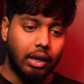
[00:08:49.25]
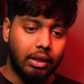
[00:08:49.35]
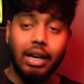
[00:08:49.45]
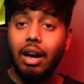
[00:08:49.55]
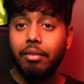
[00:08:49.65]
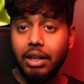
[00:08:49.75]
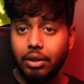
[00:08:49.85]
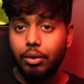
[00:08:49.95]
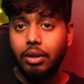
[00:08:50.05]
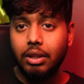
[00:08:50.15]
they have
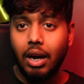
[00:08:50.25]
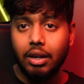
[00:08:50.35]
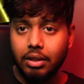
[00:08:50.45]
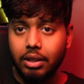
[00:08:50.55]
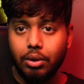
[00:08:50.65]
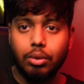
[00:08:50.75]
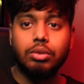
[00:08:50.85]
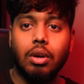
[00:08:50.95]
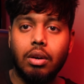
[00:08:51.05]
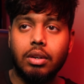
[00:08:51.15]
included that in the
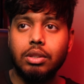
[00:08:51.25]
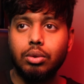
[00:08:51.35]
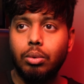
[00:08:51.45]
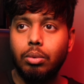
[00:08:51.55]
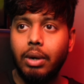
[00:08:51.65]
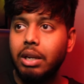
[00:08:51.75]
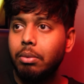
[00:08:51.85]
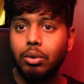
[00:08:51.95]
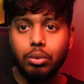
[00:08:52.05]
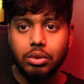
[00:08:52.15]
course content. So
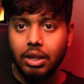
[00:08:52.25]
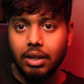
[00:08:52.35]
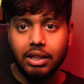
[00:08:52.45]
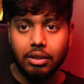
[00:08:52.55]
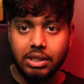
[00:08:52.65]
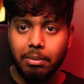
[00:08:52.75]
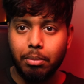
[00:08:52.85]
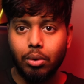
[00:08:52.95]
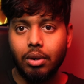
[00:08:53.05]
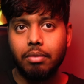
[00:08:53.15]
anyone who's learning the same
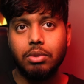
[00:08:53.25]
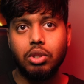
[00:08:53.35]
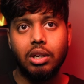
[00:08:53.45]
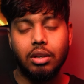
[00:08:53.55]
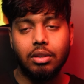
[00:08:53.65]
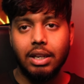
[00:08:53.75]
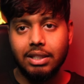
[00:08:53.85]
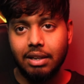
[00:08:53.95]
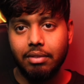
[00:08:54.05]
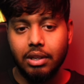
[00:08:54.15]
program which I learned like
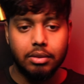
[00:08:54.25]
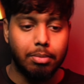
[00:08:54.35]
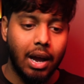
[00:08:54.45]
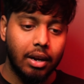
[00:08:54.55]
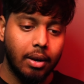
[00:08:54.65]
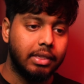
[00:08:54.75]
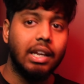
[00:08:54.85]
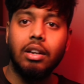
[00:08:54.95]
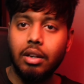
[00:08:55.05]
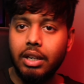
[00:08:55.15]
7 years back,
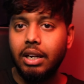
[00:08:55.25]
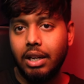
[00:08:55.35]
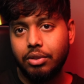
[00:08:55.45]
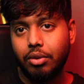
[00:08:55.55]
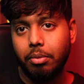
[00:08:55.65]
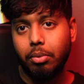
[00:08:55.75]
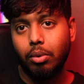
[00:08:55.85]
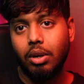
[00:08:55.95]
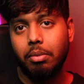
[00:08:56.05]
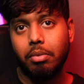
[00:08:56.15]
they're learning an extra
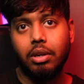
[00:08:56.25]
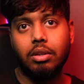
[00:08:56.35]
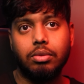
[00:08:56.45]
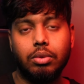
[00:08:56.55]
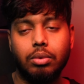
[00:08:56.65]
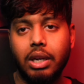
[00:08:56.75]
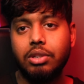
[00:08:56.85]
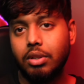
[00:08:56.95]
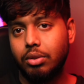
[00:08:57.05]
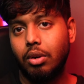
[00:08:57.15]
program right now, so
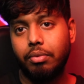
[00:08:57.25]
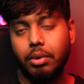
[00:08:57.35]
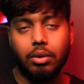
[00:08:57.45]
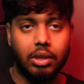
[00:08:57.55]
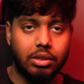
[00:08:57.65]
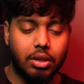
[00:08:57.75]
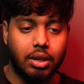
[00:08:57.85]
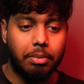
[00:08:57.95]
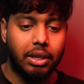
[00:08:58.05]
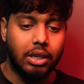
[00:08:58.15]
extra software or extra
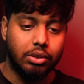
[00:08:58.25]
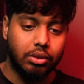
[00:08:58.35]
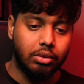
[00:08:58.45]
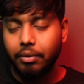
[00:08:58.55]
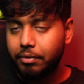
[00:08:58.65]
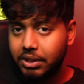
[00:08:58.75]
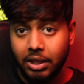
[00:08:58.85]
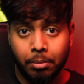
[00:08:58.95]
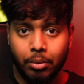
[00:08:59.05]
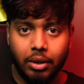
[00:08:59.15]
application. If
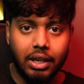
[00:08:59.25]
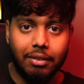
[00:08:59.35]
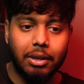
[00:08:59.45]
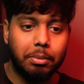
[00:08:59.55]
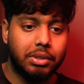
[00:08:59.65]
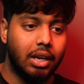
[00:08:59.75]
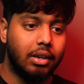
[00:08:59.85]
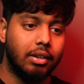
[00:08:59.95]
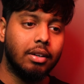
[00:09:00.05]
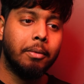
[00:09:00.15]
someone develops
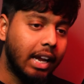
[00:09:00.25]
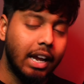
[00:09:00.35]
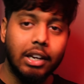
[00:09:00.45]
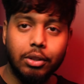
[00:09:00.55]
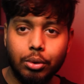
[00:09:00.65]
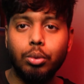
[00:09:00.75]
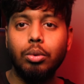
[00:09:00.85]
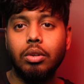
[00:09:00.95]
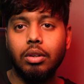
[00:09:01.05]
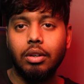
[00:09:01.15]
like a AI
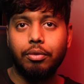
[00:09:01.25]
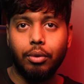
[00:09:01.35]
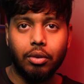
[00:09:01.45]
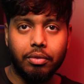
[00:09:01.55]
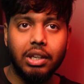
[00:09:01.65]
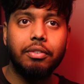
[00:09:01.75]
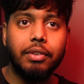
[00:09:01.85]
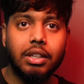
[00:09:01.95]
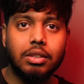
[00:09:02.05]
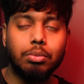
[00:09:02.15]
tool for
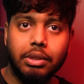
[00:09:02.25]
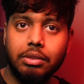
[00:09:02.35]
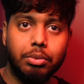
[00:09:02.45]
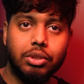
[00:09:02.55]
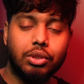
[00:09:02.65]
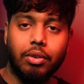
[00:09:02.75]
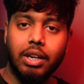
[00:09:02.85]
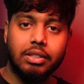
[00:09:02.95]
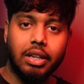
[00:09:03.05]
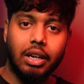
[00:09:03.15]
VFX, which
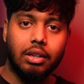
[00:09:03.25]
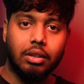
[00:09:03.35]
creates like